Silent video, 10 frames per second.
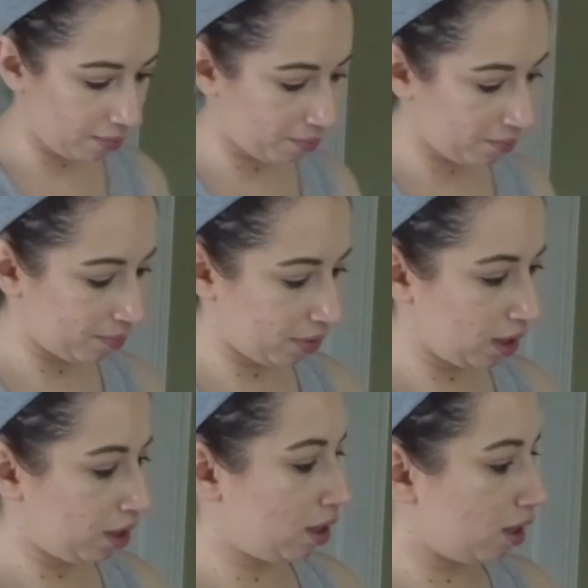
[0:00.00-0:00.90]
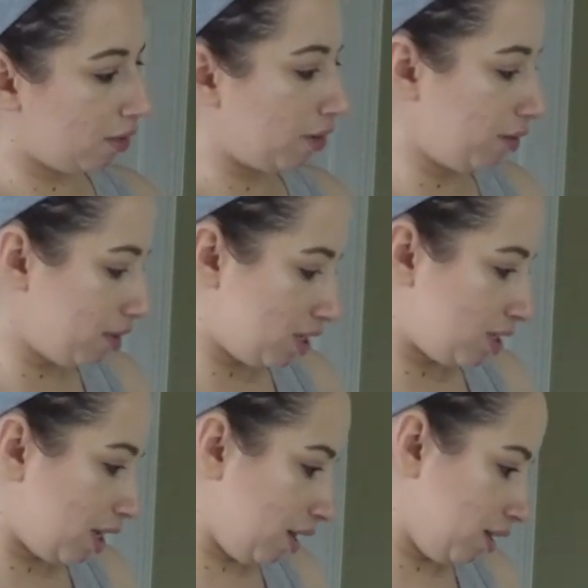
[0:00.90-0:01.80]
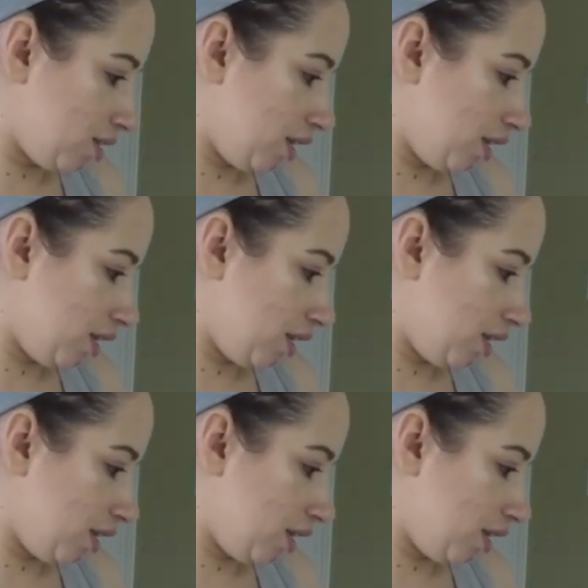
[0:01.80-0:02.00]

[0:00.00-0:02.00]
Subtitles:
I forget what style these are.